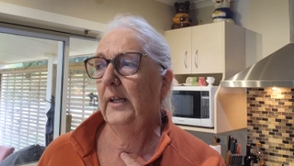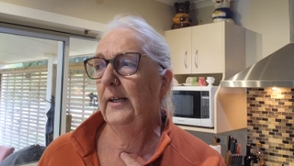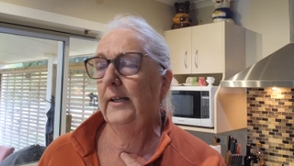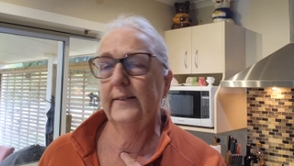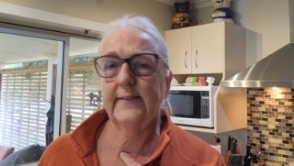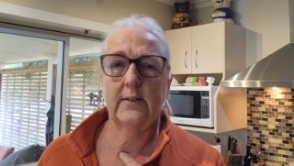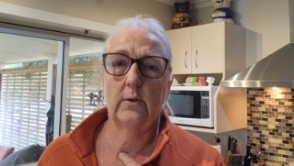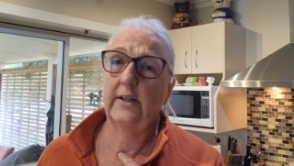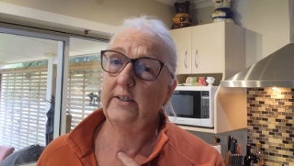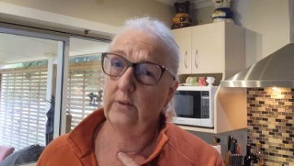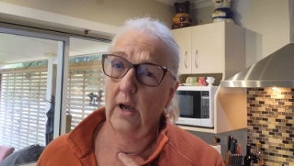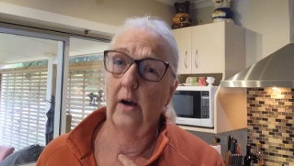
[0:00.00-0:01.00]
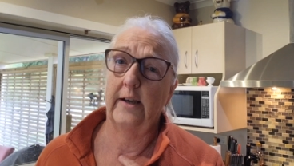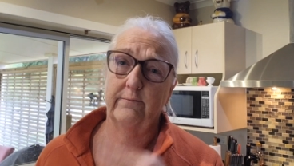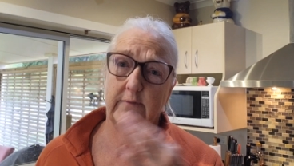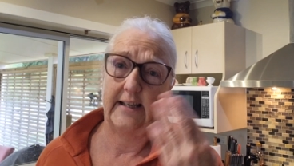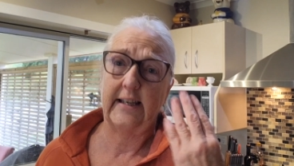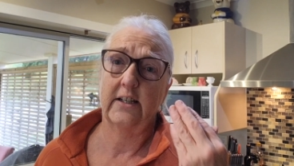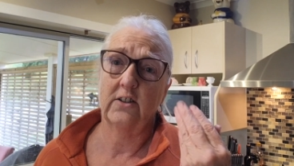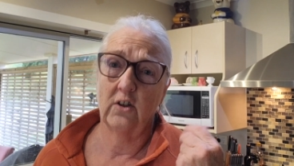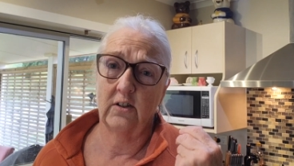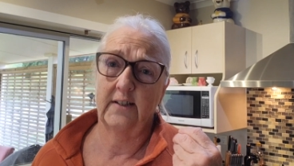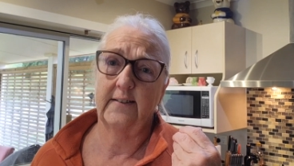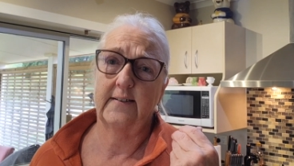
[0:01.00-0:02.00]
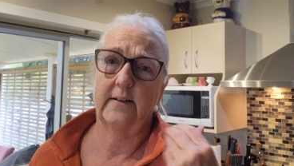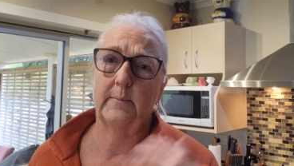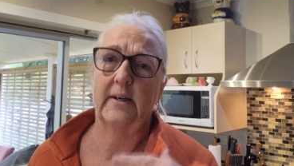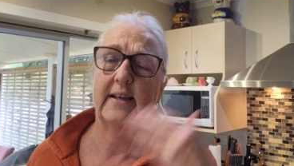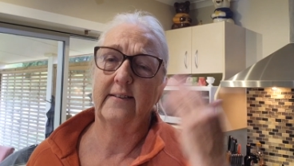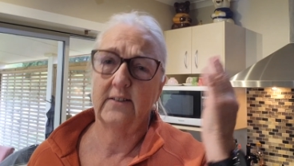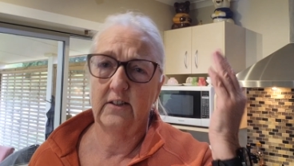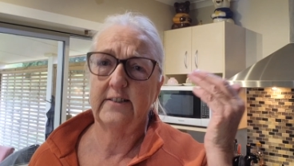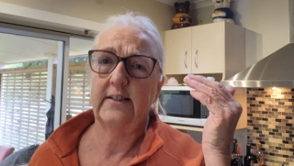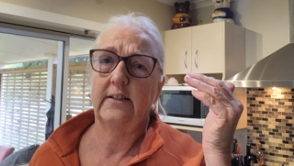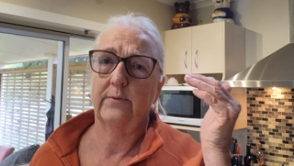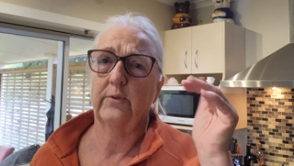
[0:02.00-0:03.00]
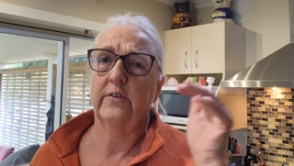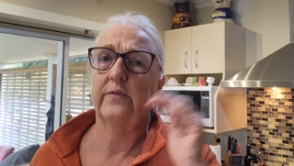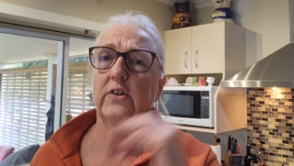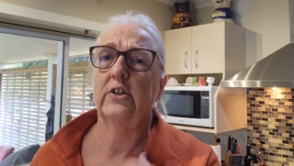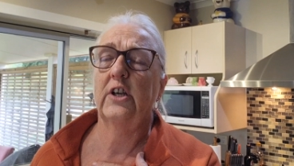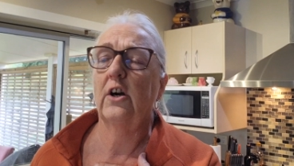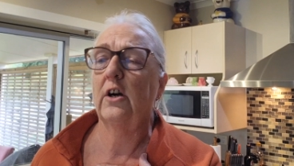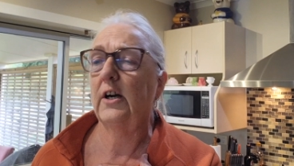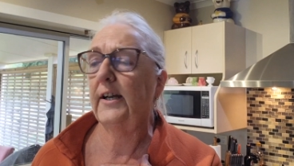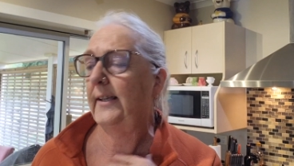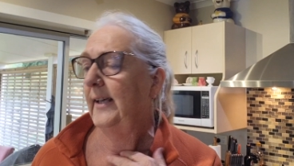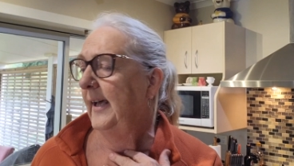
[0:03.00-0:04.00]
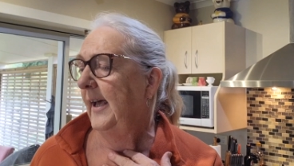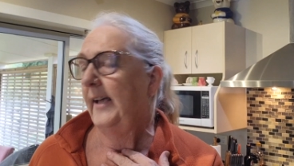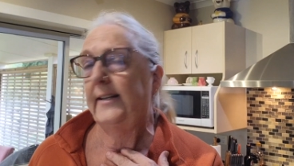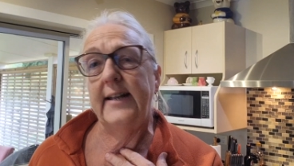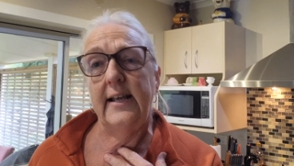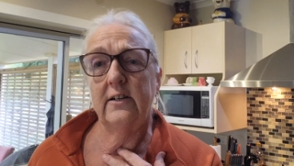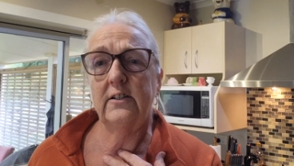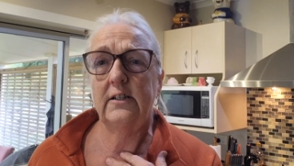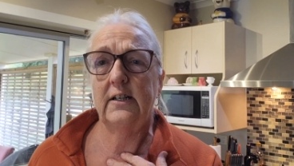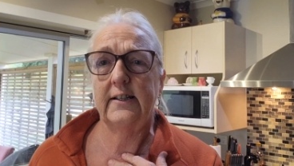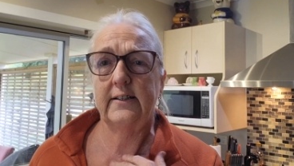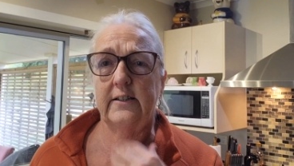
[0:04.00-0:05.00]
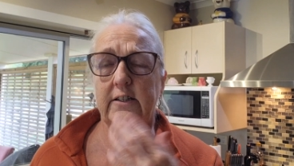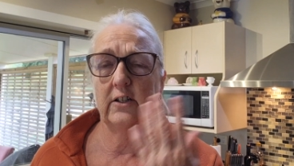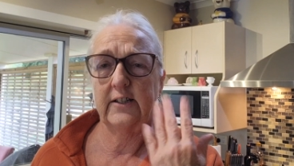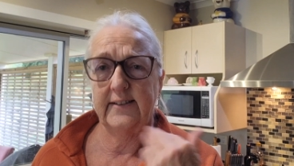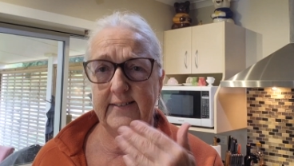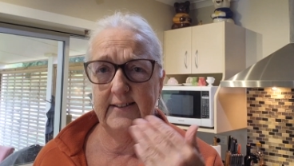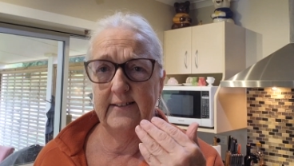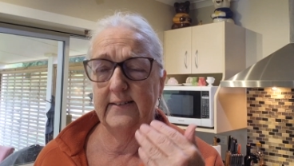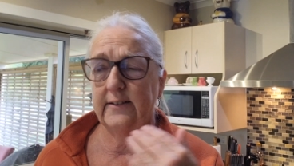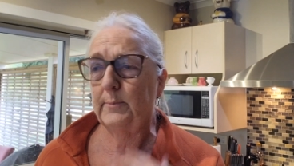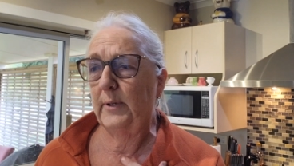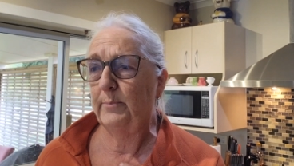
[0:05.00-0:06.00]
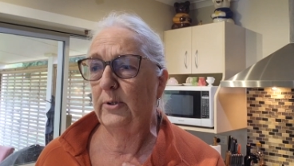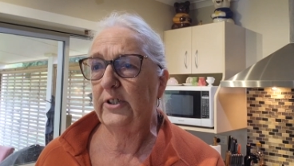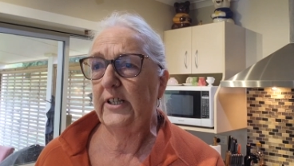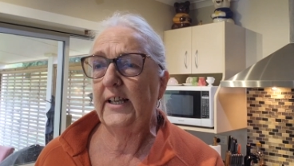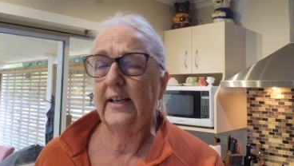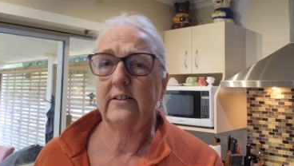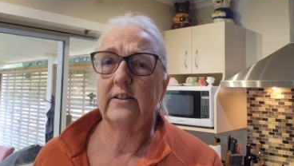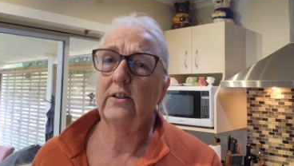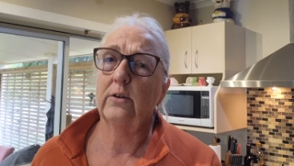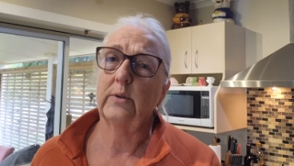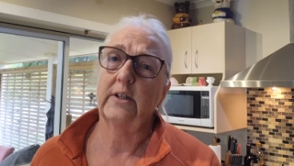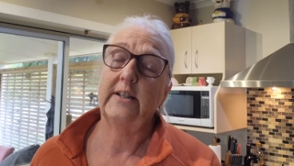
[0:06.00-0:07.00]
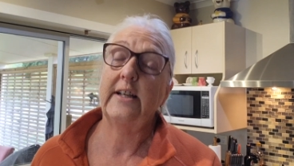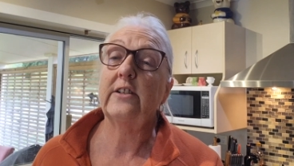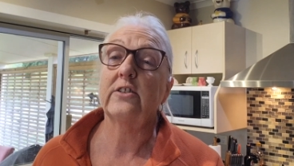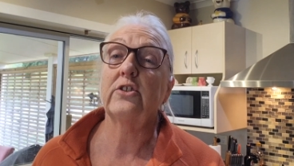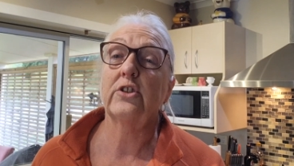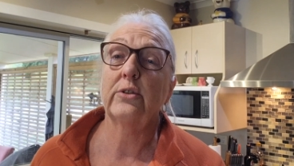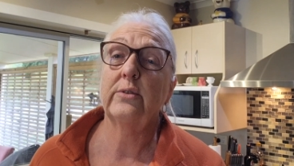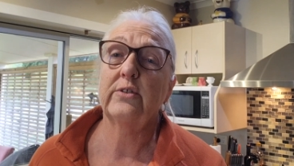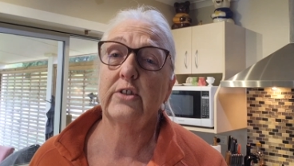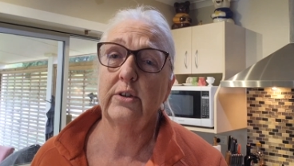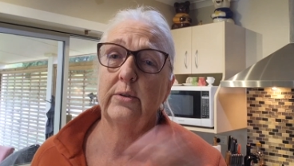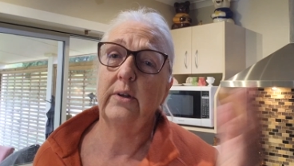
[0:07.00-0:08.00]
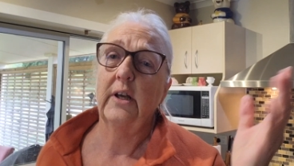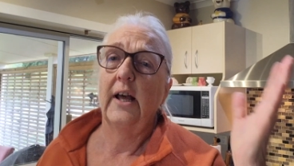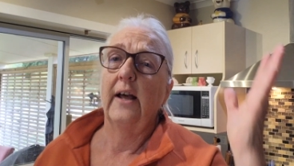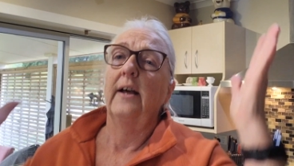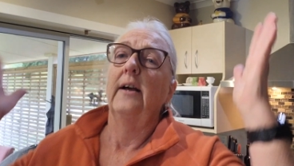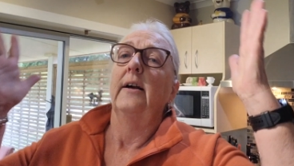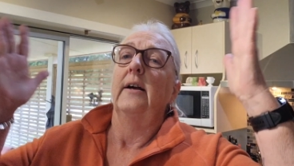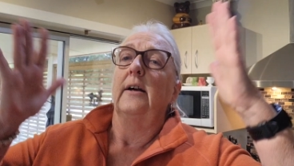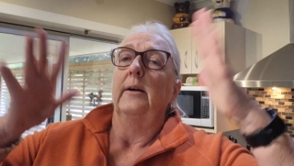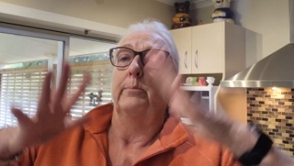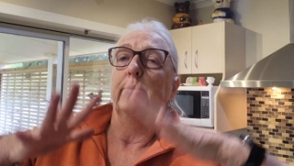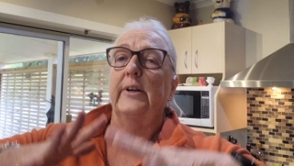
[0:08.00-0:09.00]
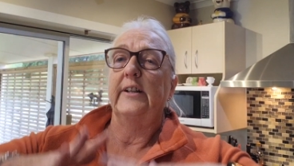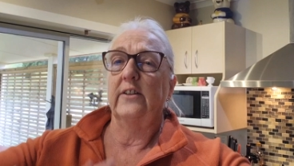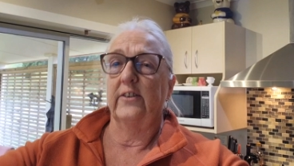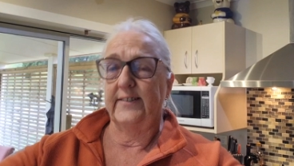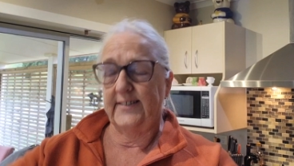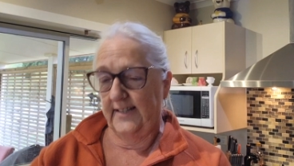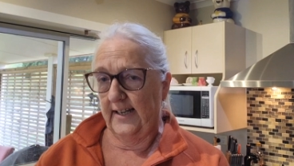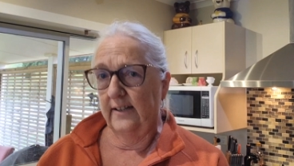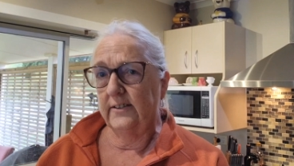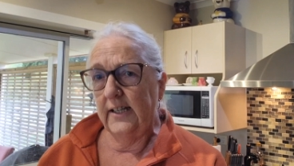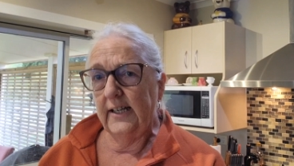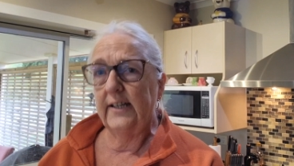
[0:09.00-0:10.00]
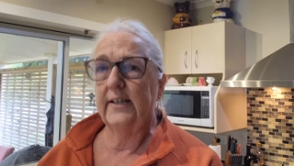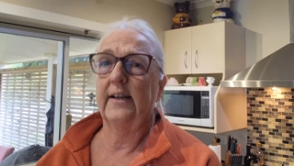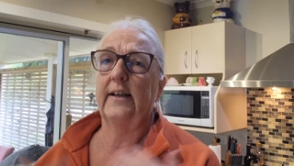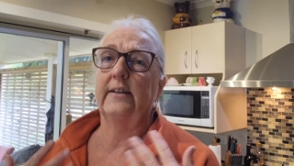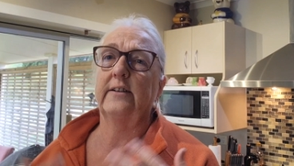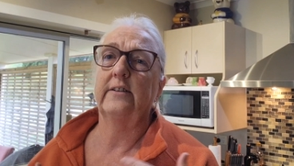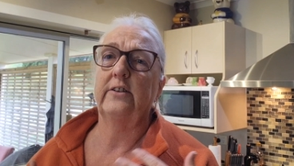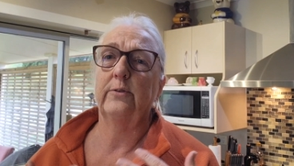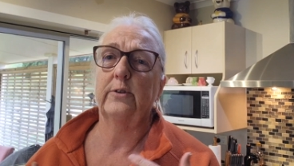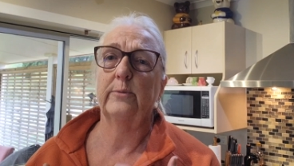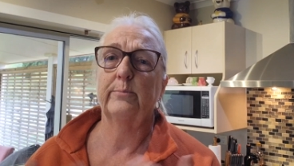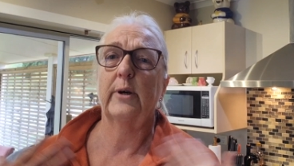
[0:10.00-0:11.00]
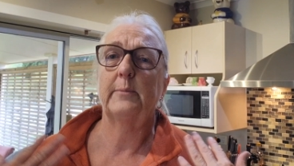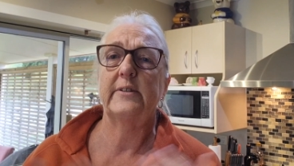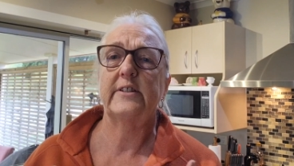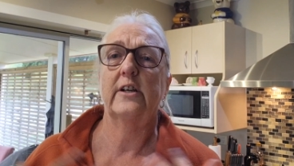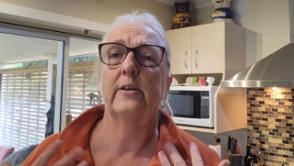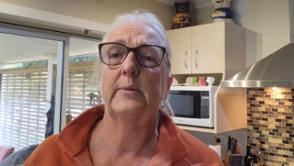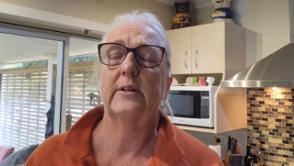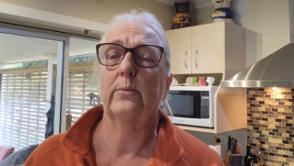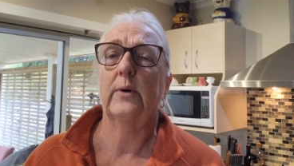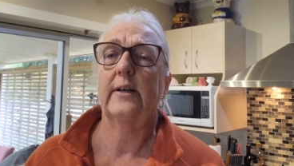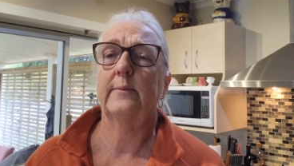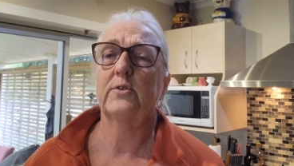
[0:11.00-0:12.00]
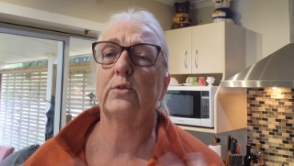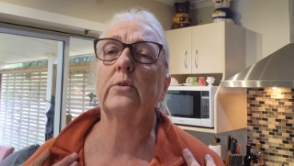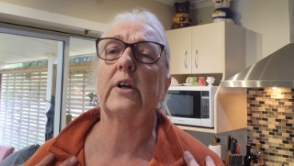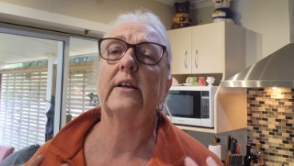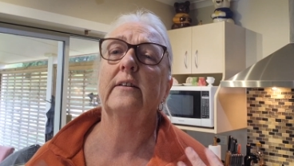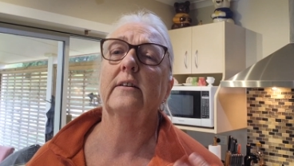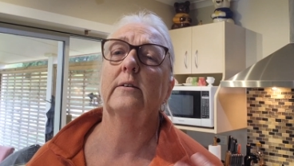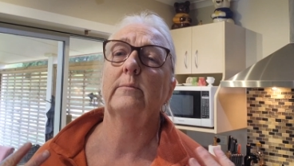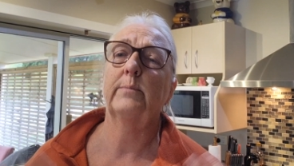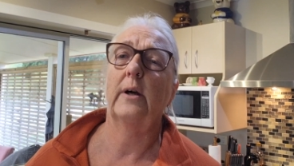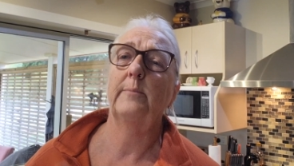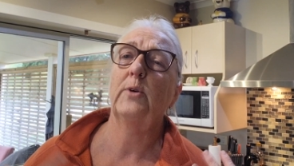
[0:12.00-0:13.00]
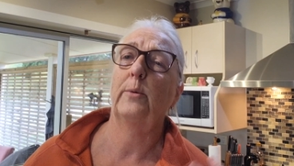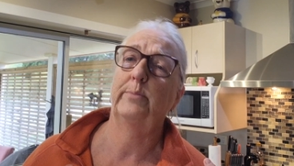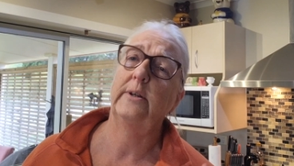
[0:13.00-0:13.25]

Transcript: Uh, so I, I recognize that my anxiety levels are very high now. I, I can sense it in my body and I know what I need to do to bring those down and you can probably tell by the way I'm talking that I'm not